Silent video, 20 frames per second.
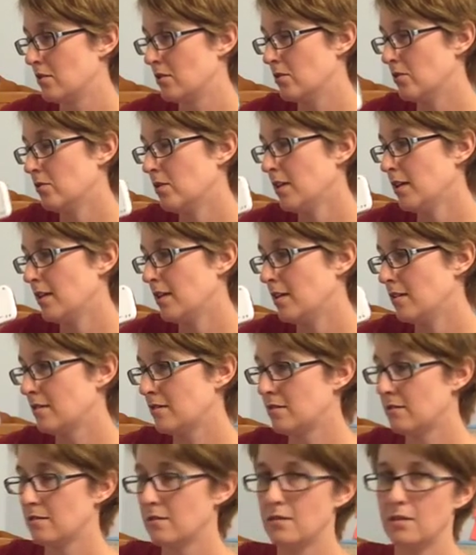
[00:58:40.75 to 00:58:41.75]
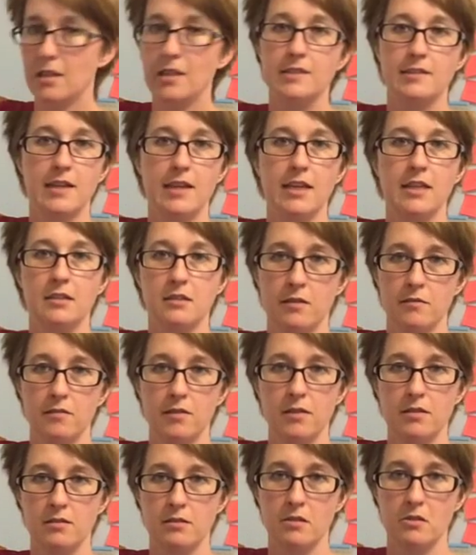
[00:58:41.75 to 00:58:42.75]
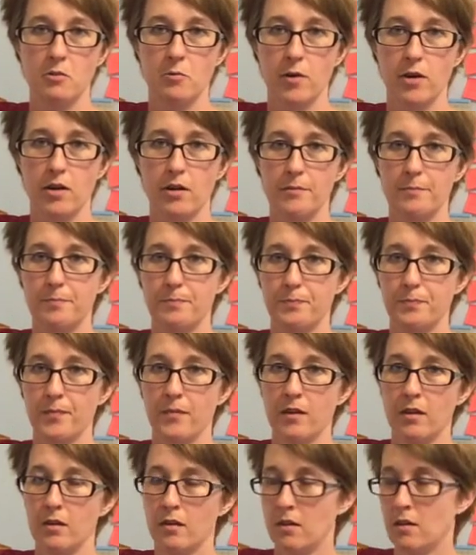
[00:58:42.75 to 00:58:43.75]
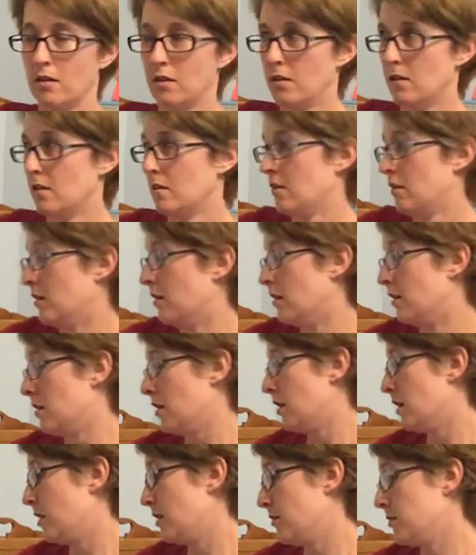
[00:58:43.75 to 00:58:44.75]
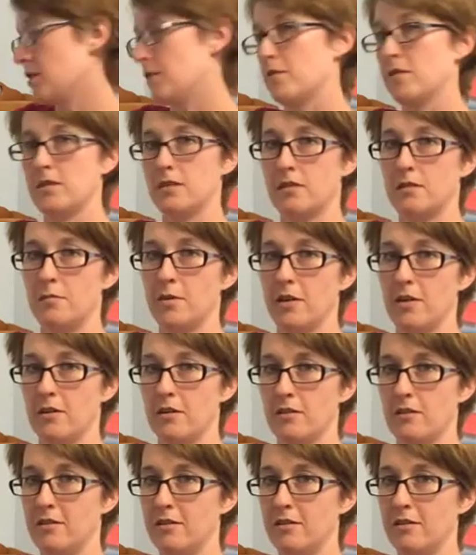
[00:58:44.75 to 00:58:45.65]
Okay. He's getting Duffy his underwear on. Uh, Duffy's is bigger.